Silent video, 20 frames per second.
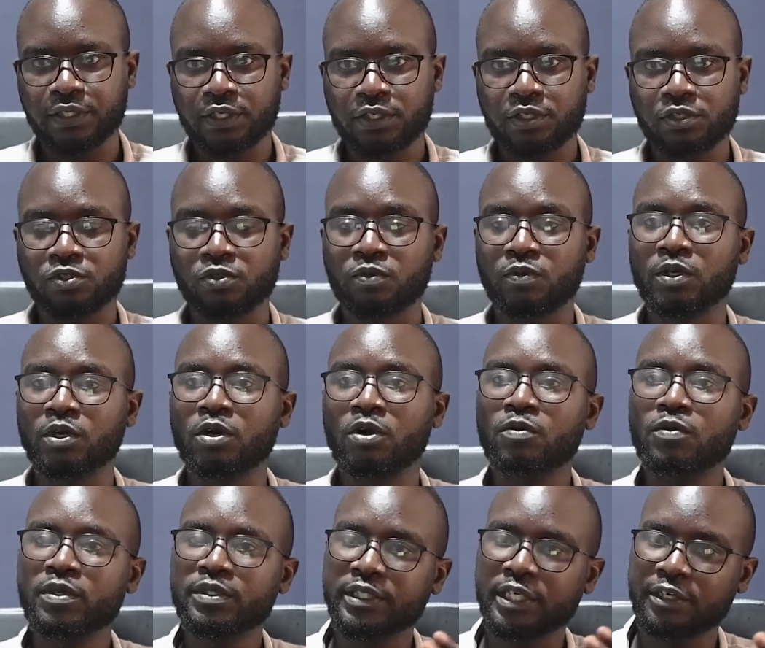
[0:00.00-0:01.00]
So we
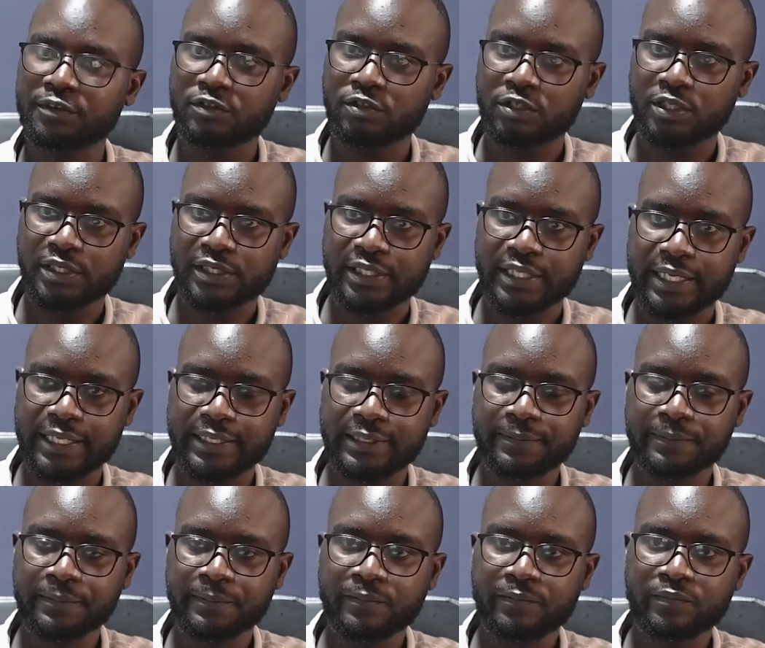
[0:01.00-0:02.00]
always have to design,
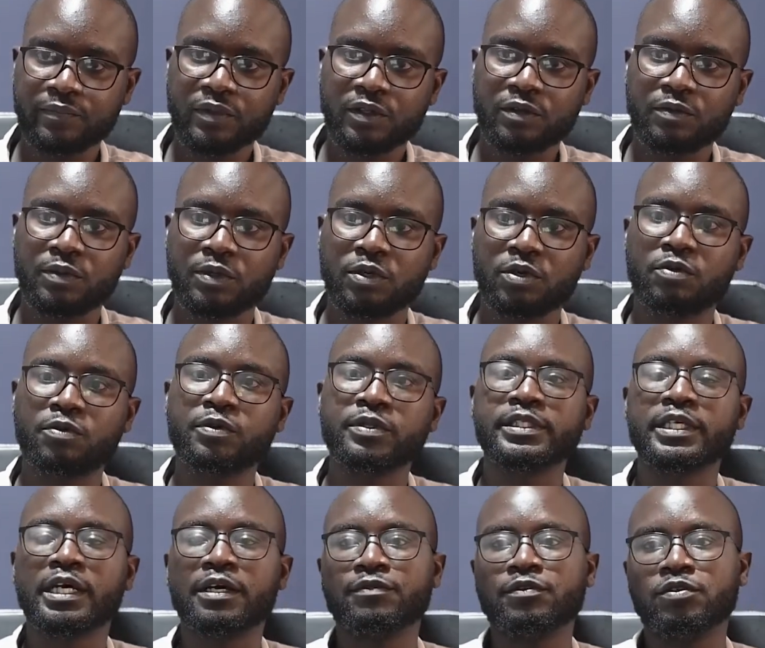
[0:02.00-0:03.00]
we always
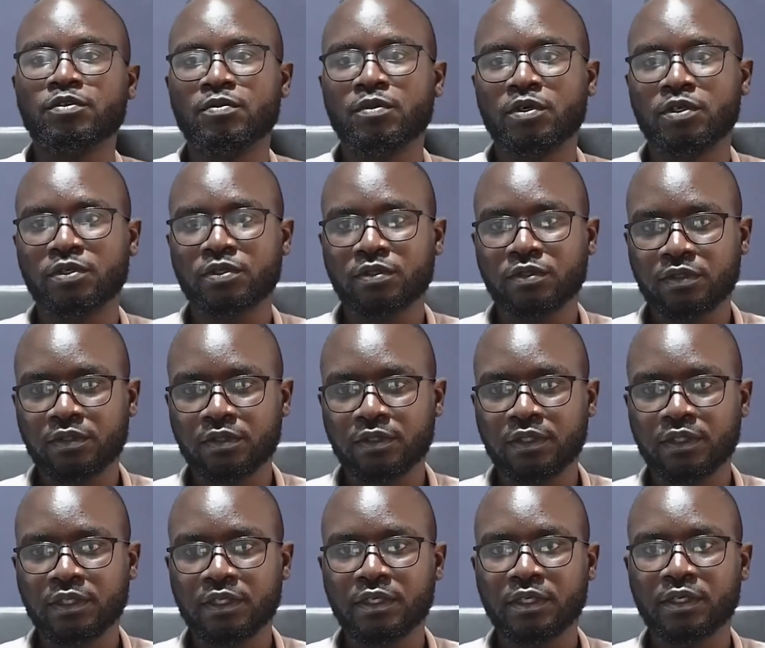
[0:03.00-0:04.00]
have to model,
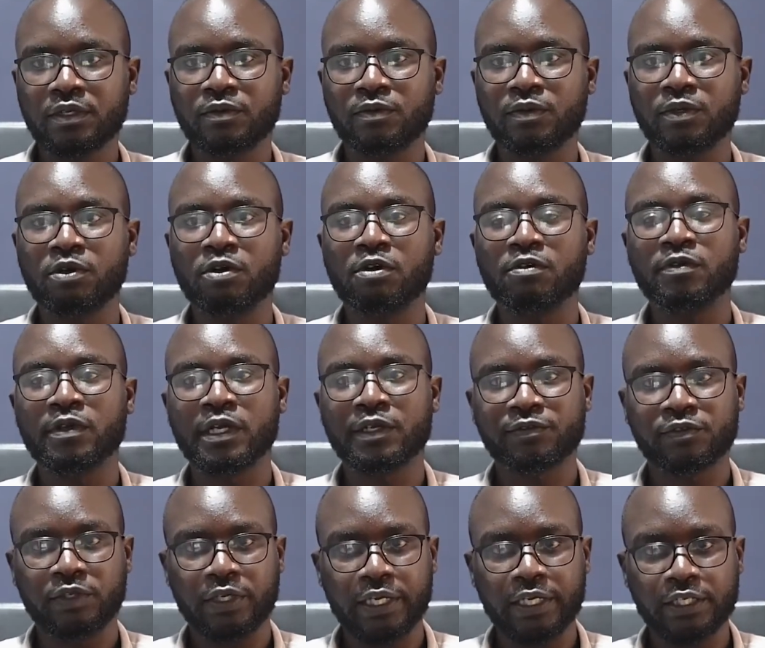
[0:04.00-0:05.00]
we always have
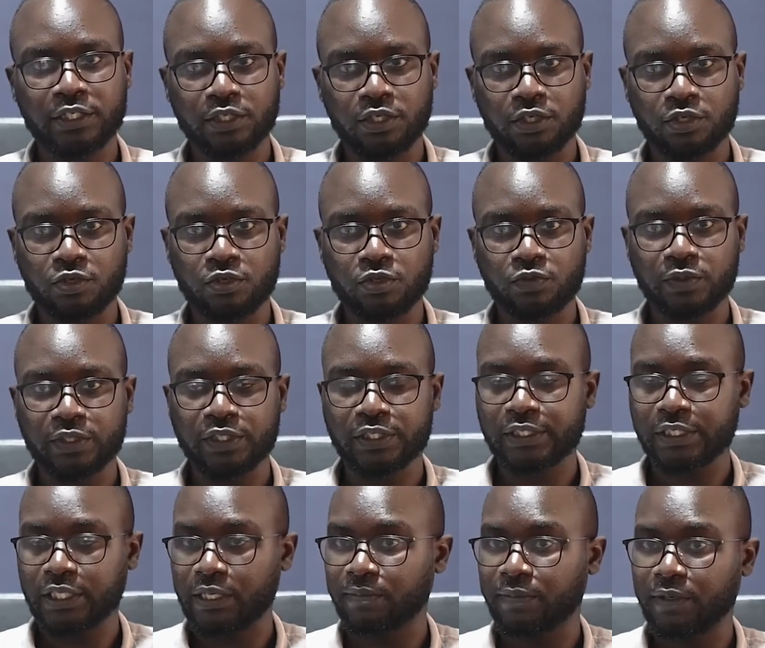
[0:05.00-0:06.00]
to execute, which
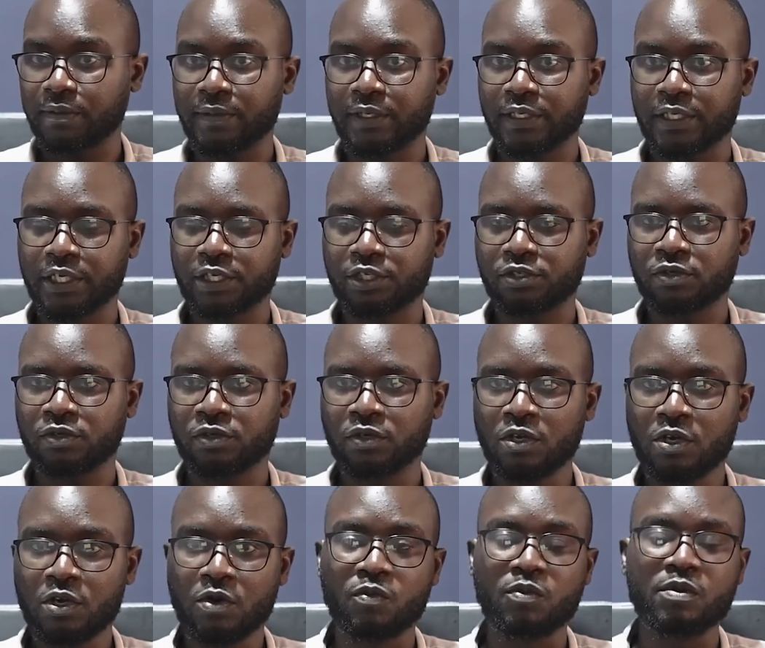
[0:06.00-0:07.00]
is implementation.
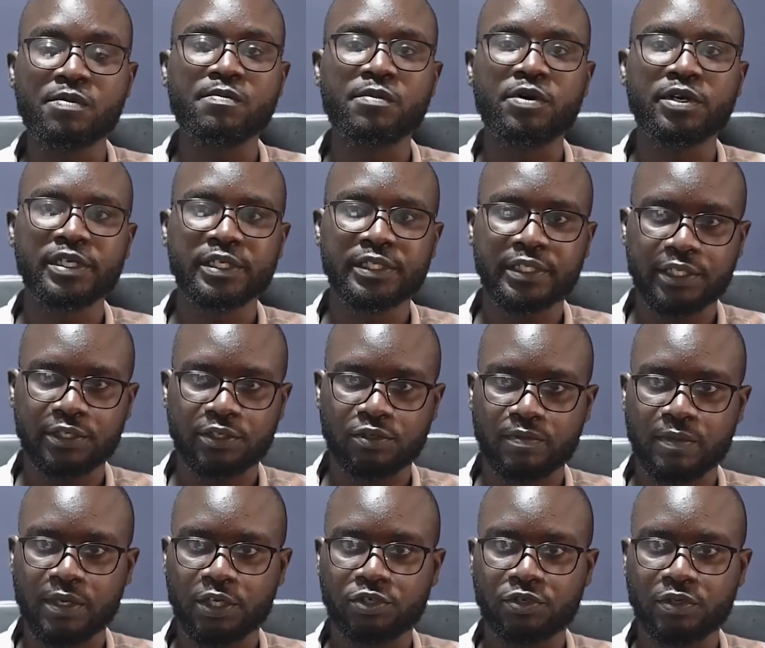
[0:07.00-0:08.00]
We monitor to
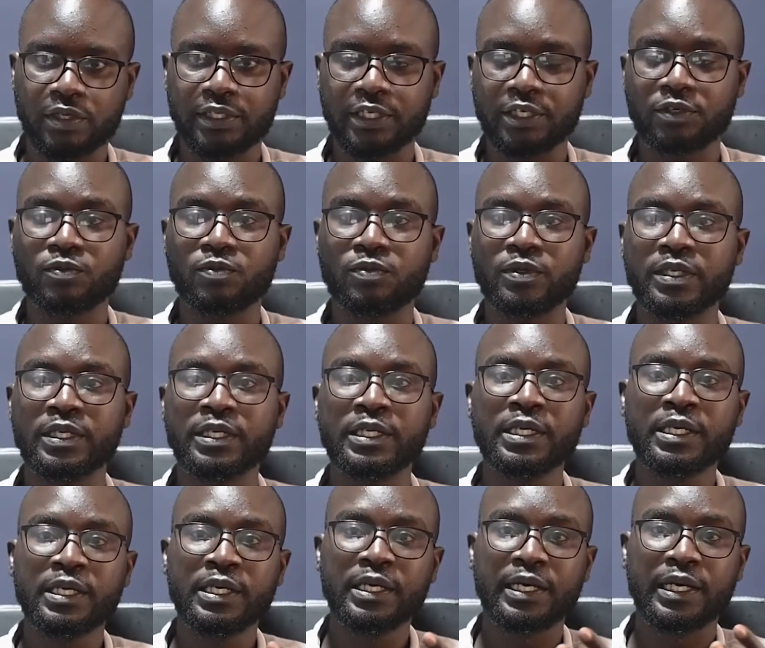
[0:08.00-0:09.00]
make sure that we
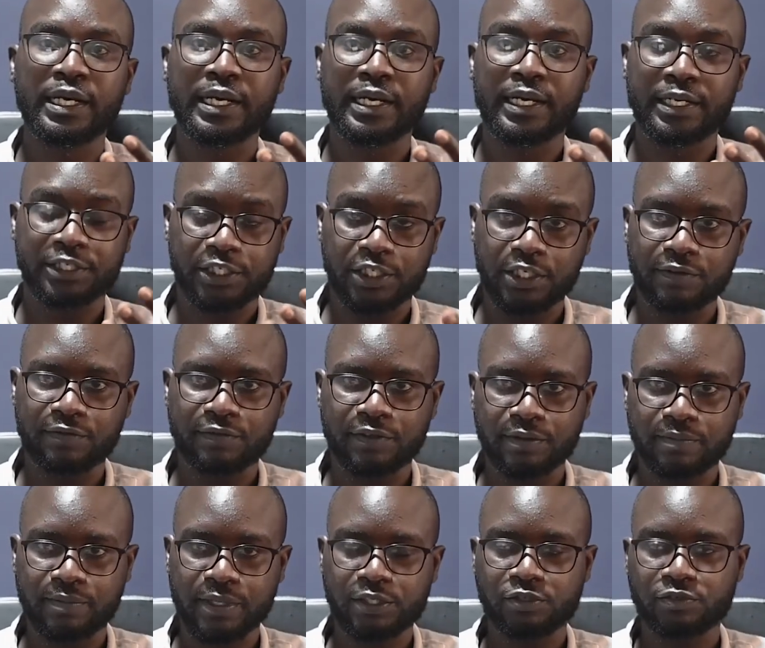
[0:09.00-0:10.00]
achieve the
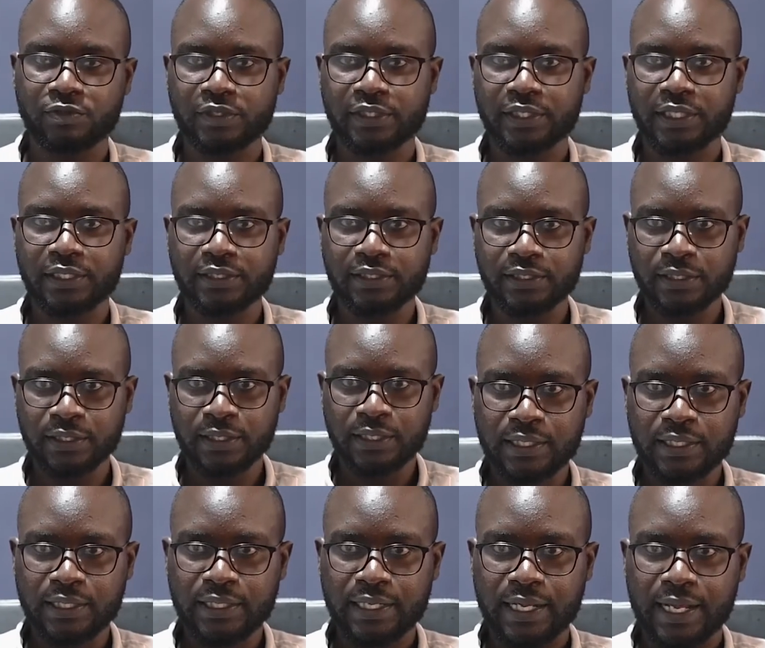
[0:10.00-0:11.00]
best results,
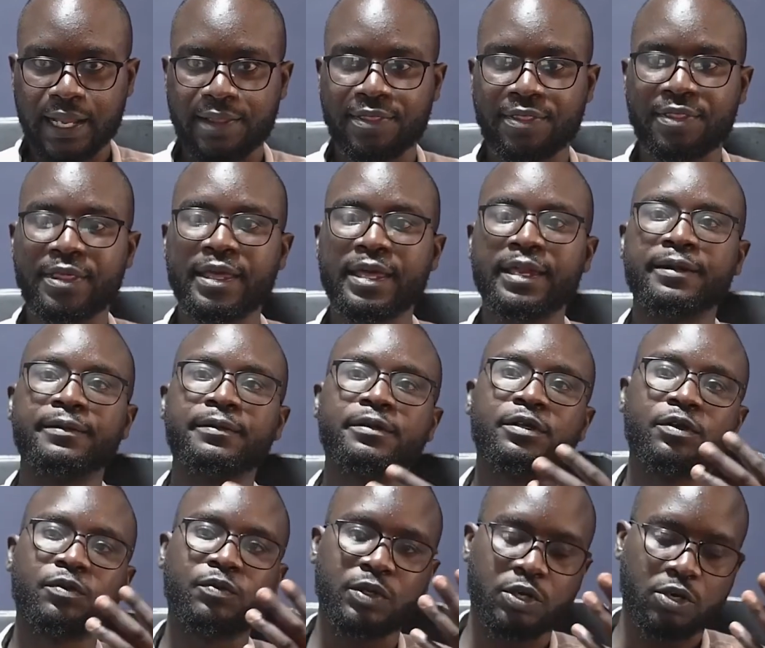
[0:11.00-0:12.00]
and then
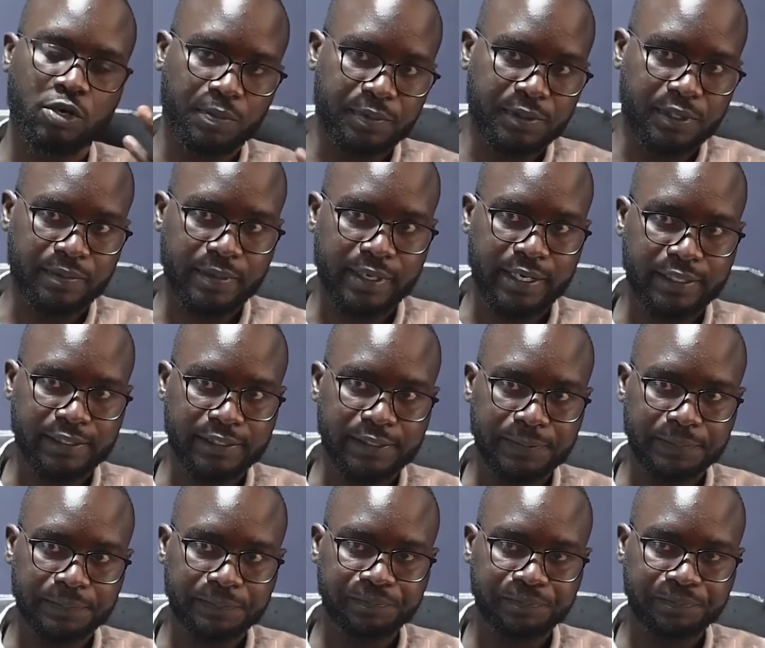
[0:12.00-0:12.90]
we optimize.